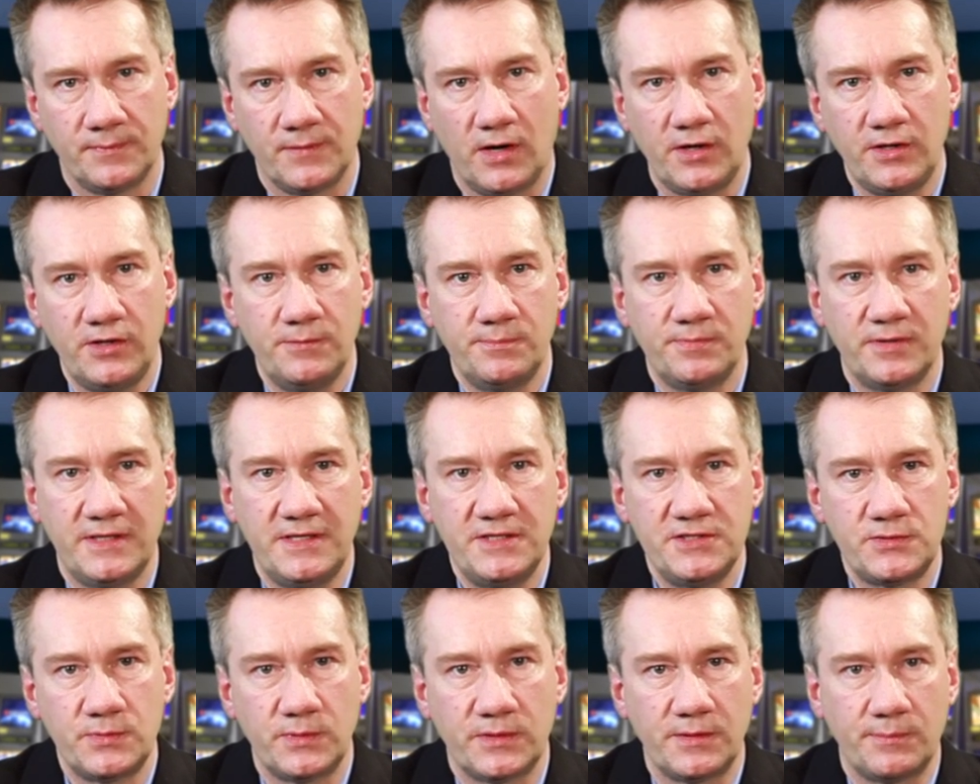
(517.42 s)
Are you
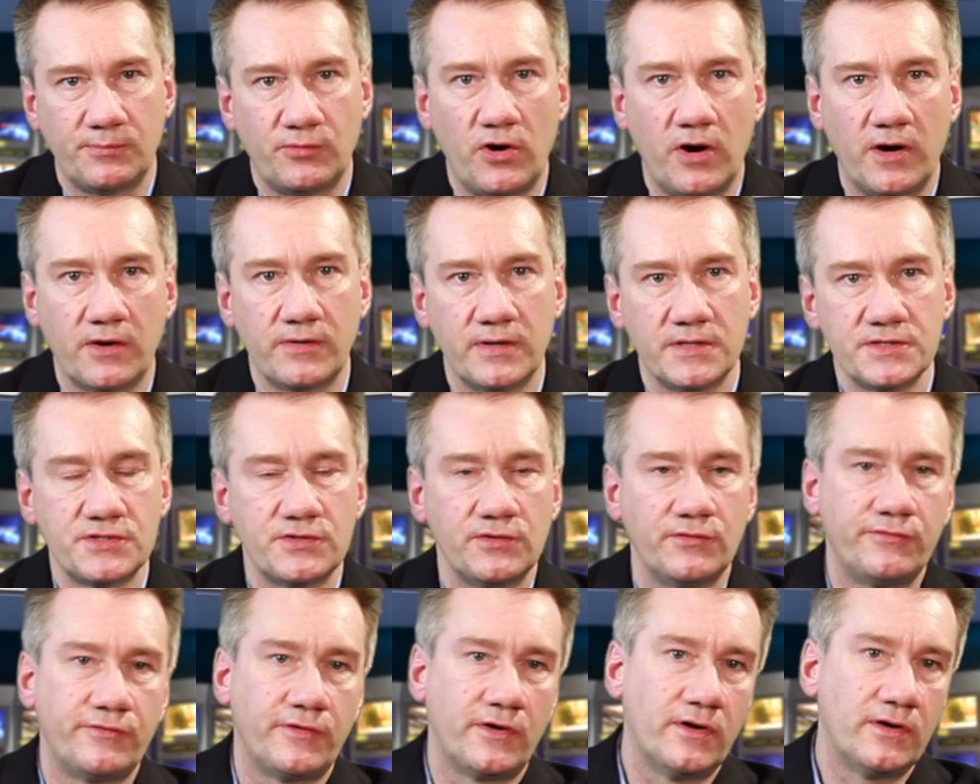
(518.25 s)
pleased with the progress
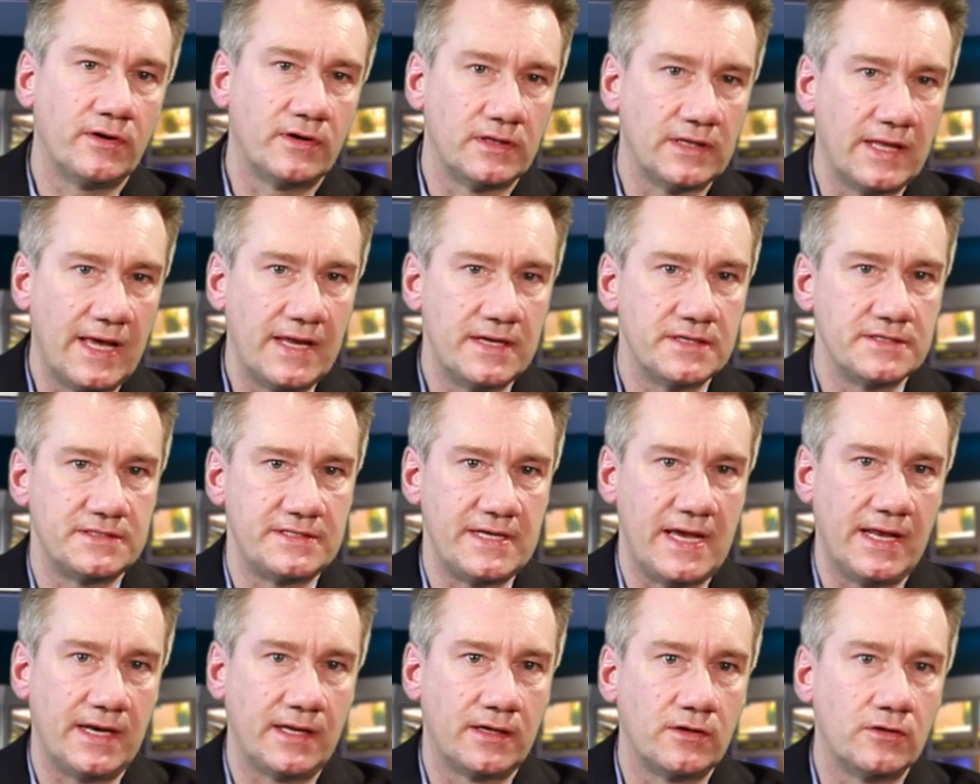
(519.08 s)
so far at Allana's
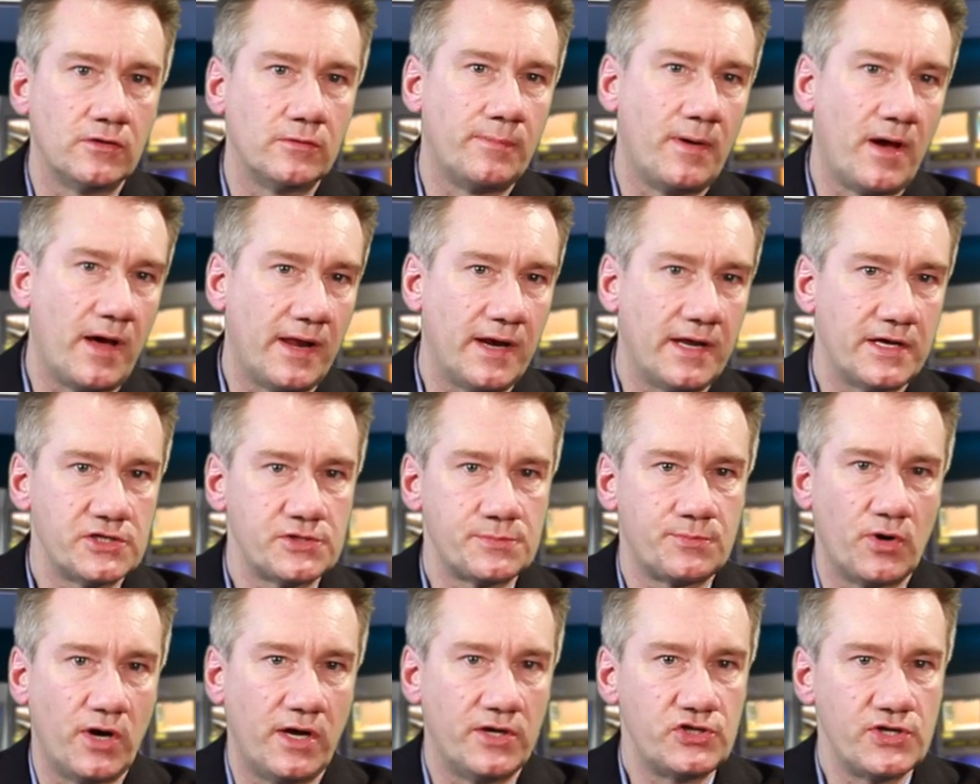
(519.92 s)
Danakil
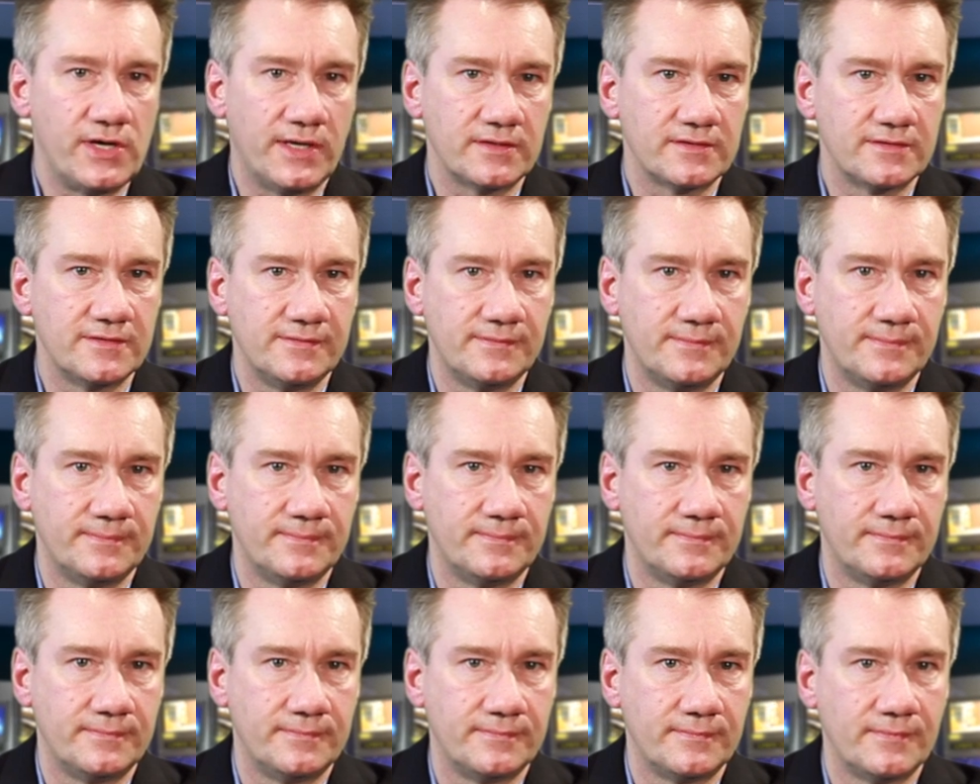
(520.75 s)
Potash project?
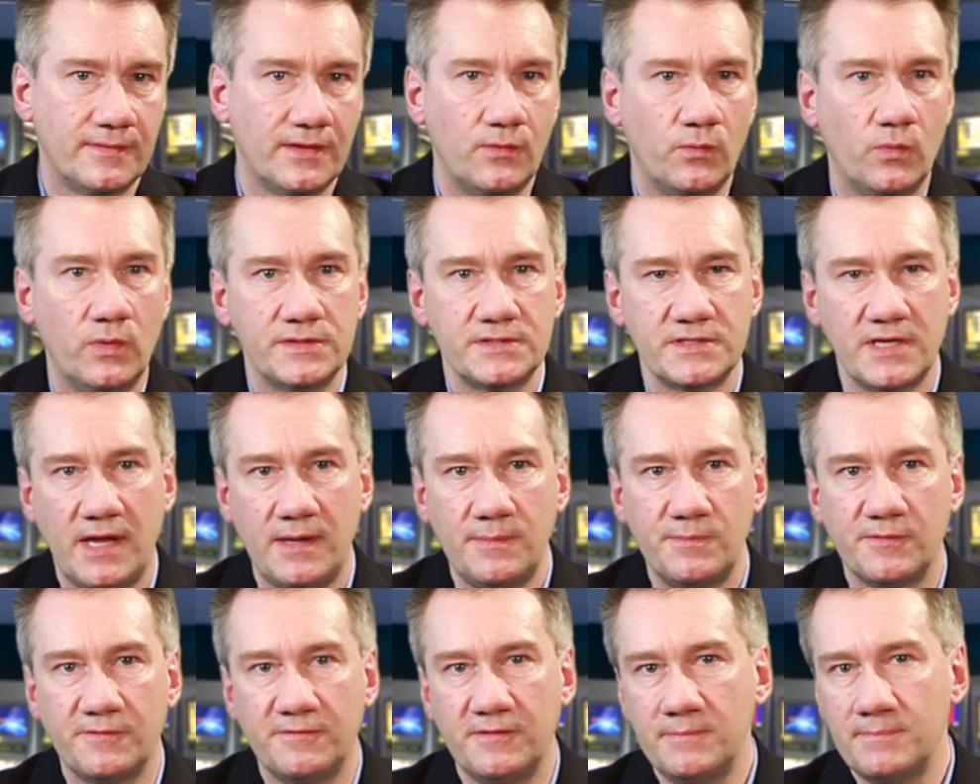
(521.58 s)
What
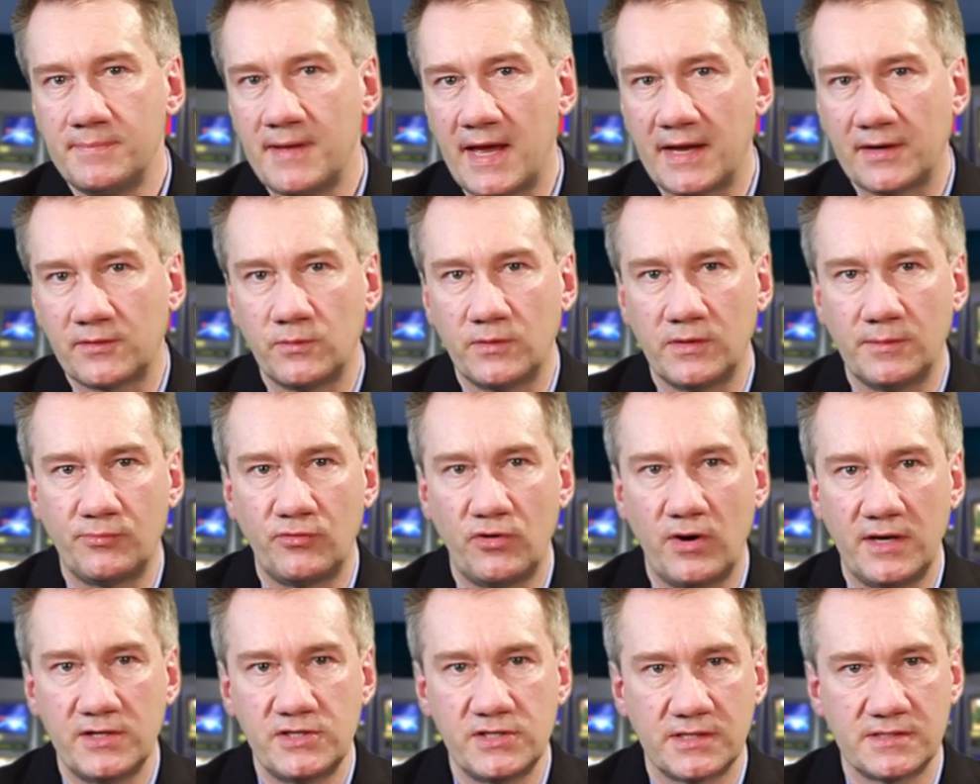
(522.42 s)
type of impact would a
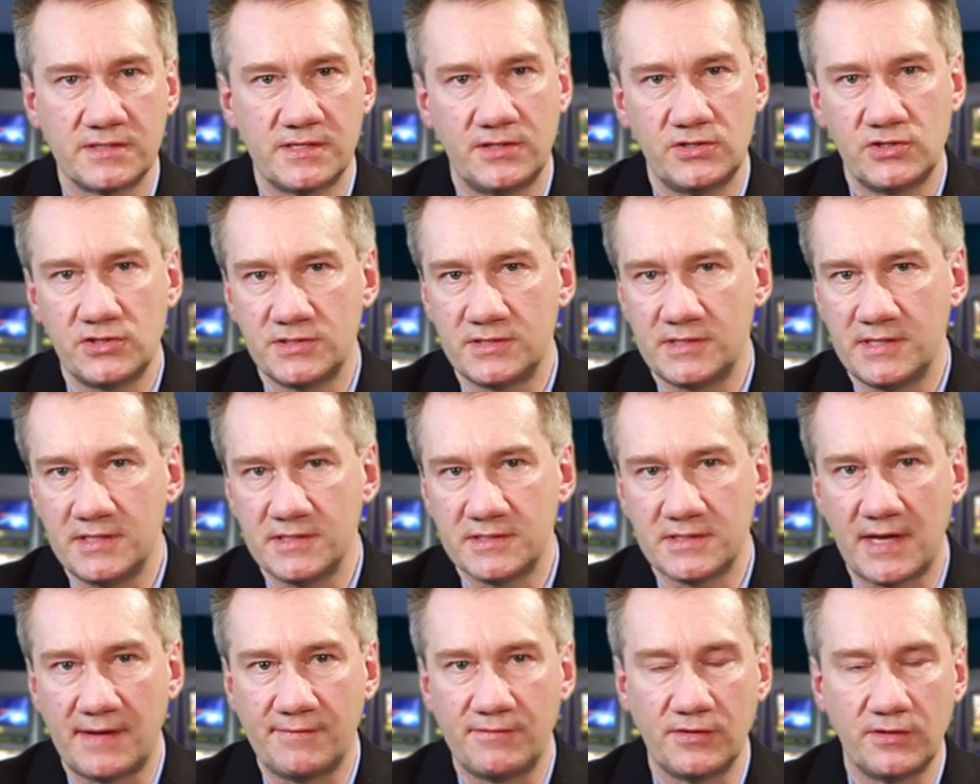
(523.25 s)
project such as
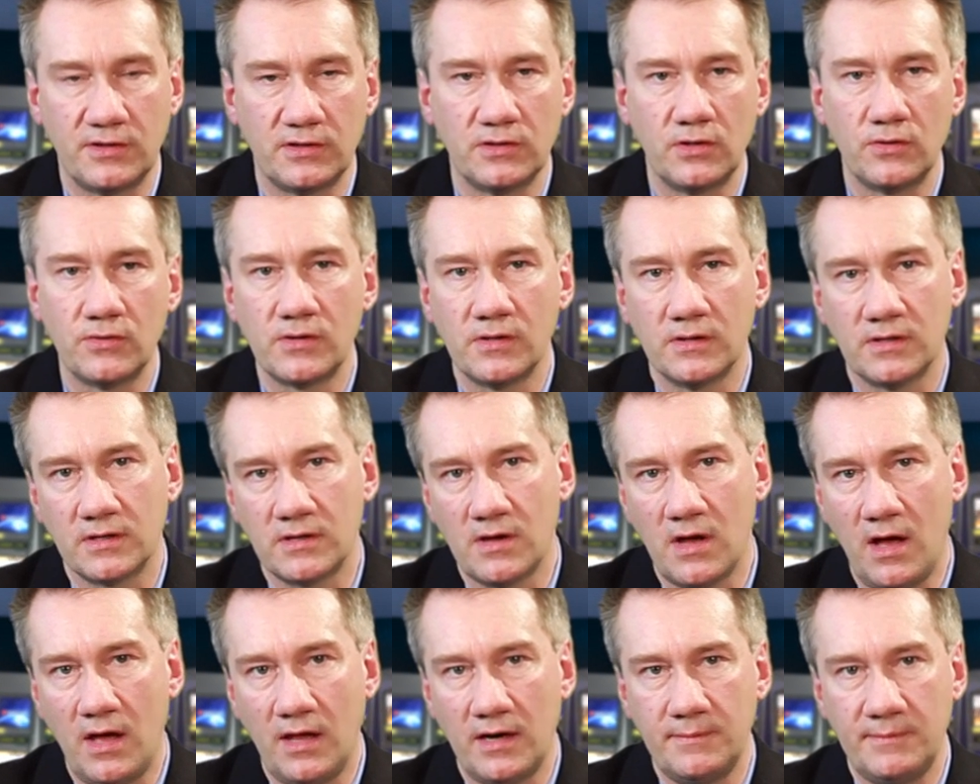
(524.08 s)
this have on the local
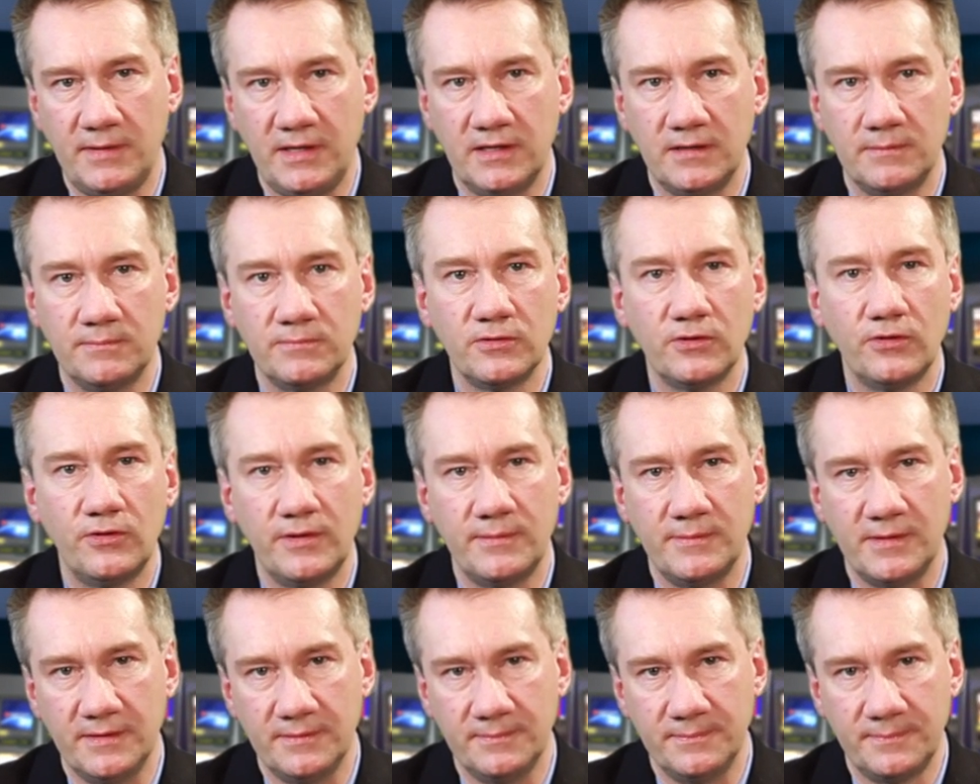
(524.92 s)
economy and
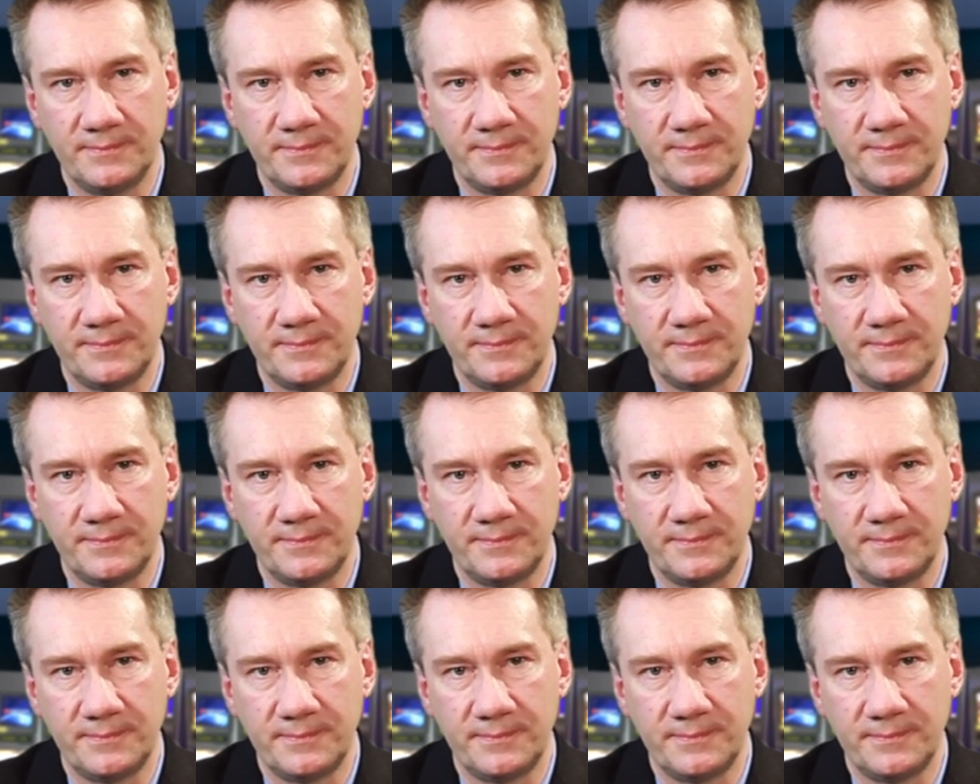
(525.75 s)
employment?